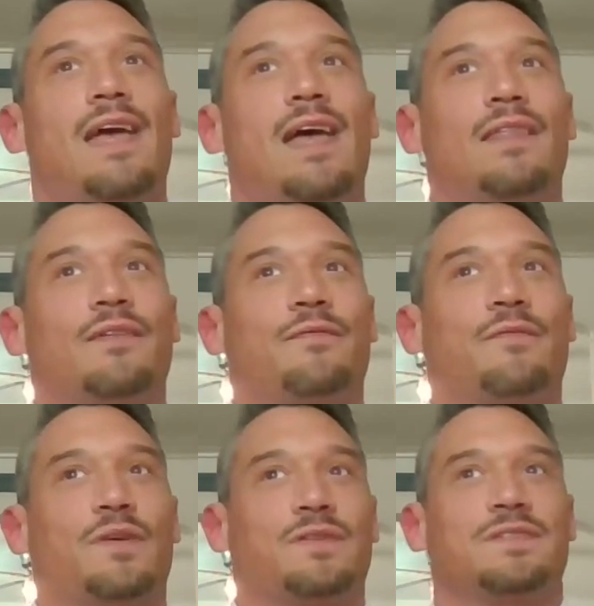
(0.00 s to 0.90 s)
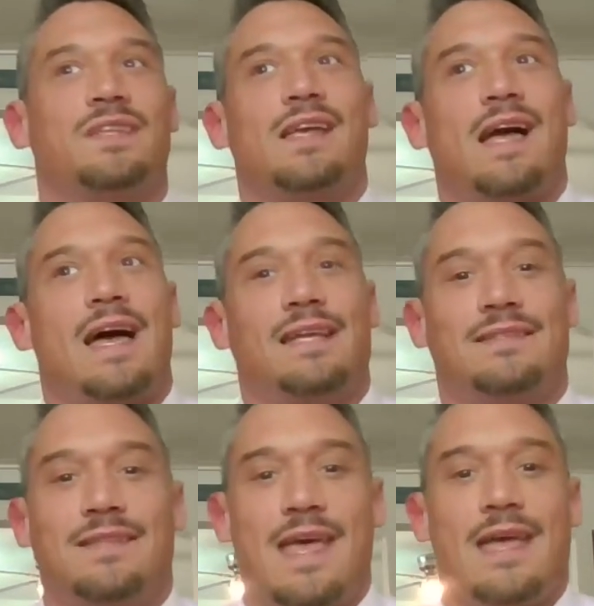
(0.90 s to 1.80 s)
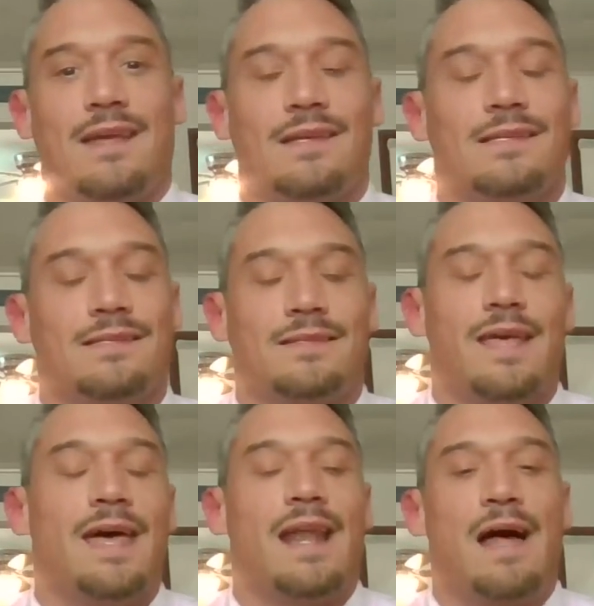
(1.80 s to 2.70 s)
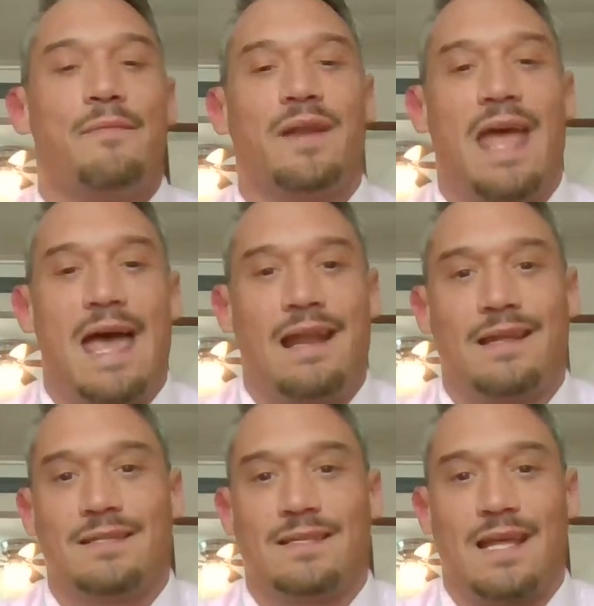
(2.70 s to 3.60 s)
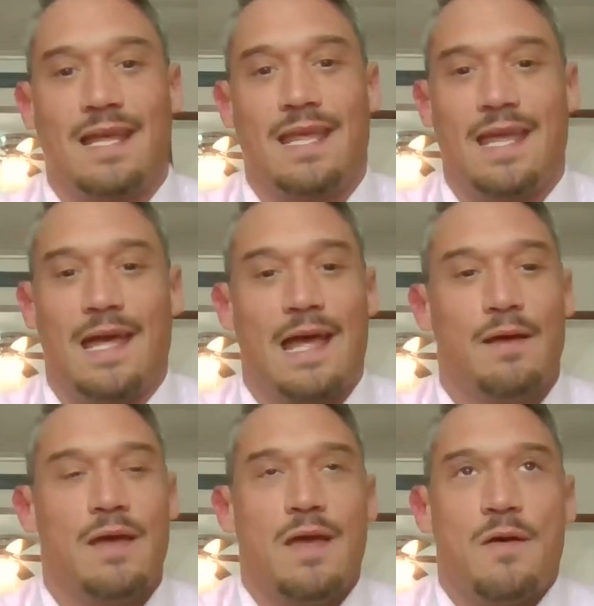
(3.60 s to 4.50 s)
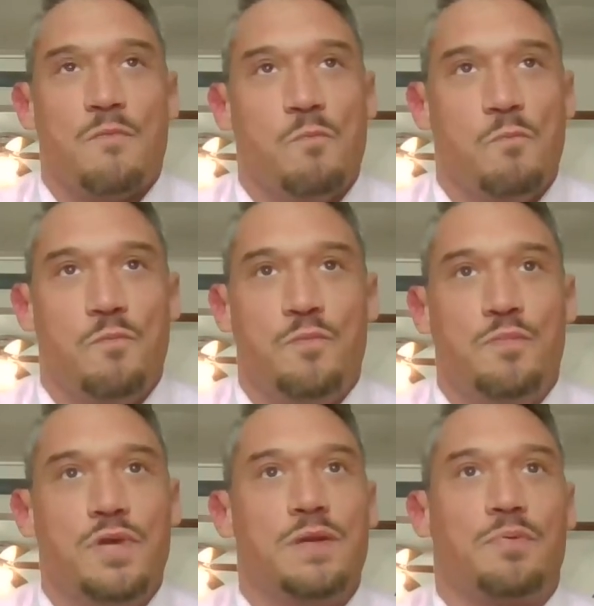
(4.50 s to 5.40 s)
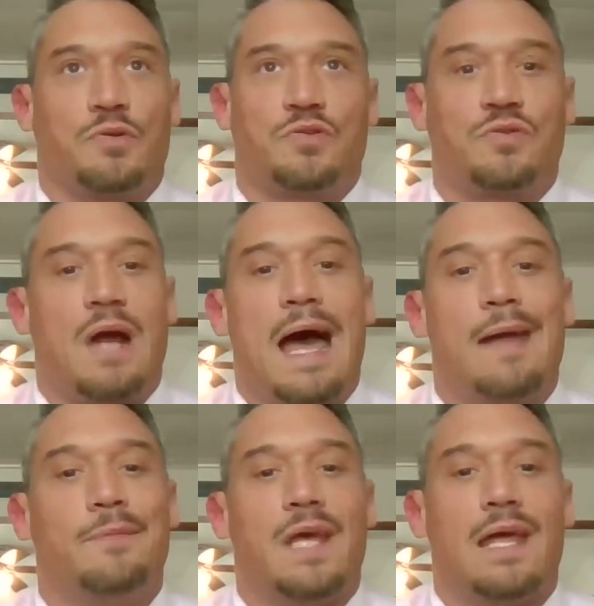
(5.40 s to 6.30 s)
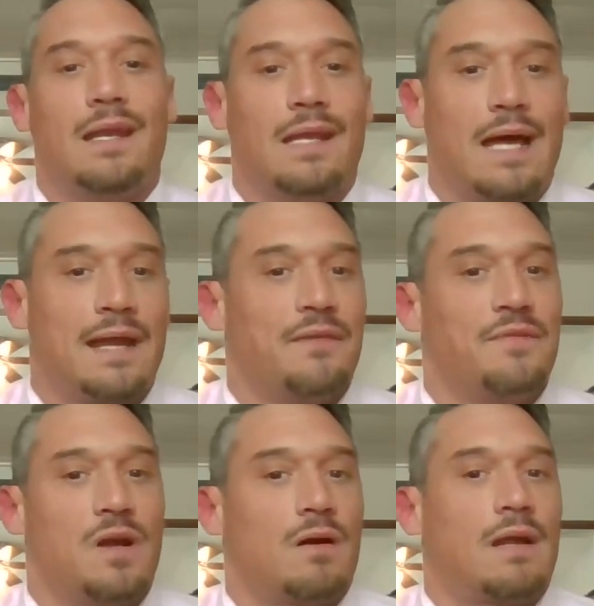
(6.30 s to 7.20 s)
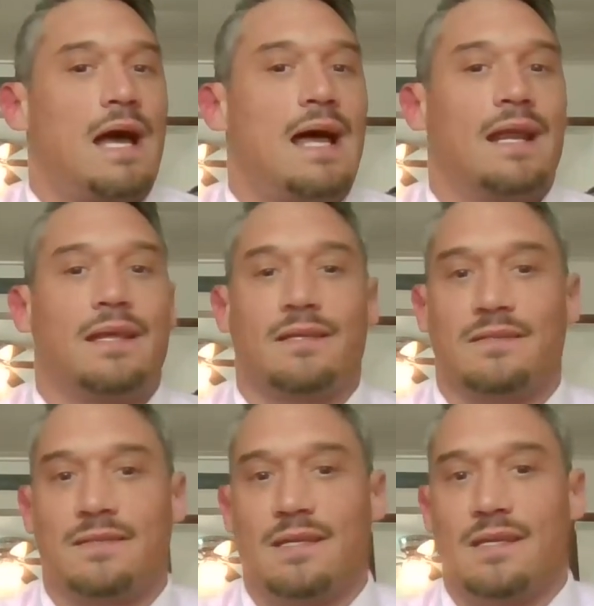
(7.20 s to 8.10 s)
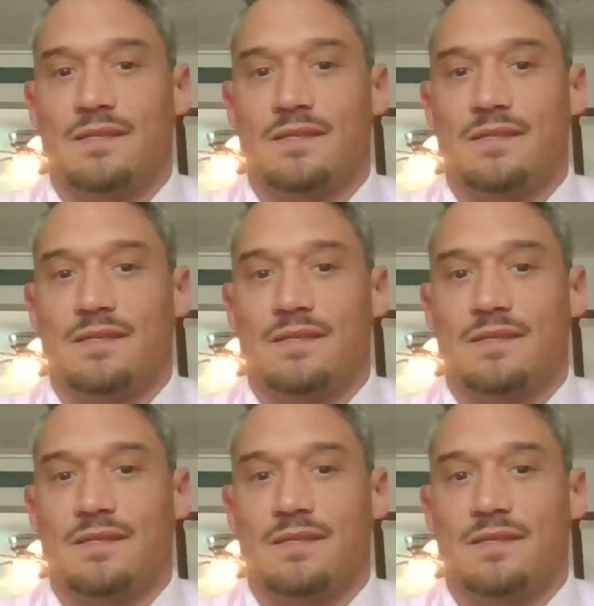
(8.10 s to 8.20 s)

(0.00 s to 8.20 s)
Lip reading: and the first thing I say is that I'm an addict and I can't be prescribed any kind of narcotic is